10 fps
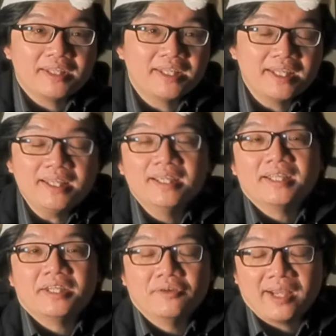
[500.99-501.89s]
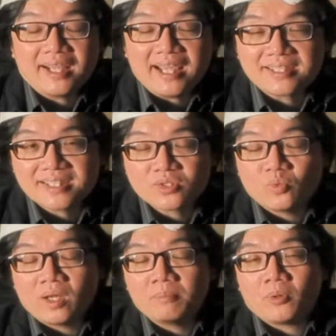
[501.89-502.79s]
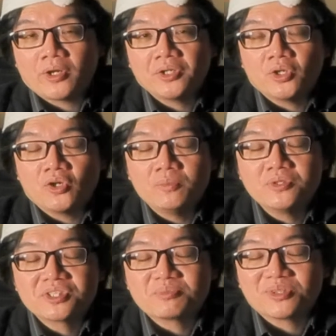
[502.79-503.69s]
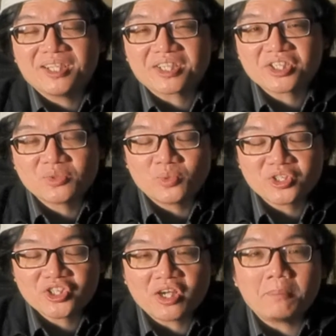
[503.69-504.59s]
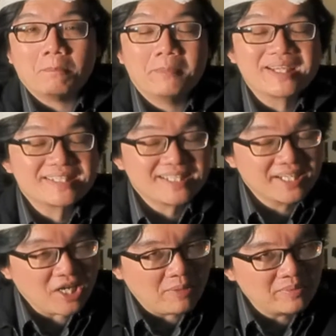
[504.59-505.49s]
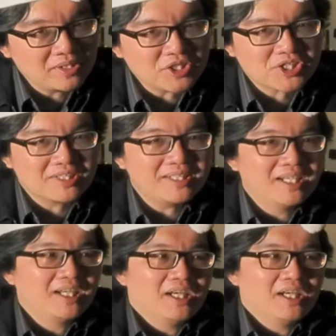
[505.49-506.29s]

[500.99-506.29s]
the Direct Access 1.0 Music Production Workshop Mixing Competition.